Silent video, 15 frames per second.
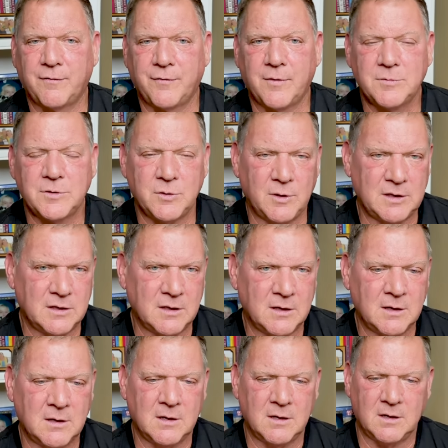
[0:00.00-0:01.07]
from doing
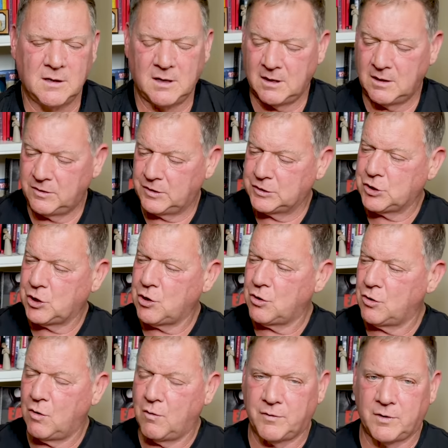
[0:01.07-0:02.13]
uh, the
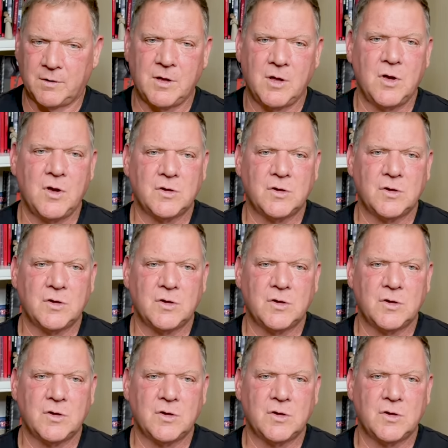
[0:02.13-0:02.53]
turnover.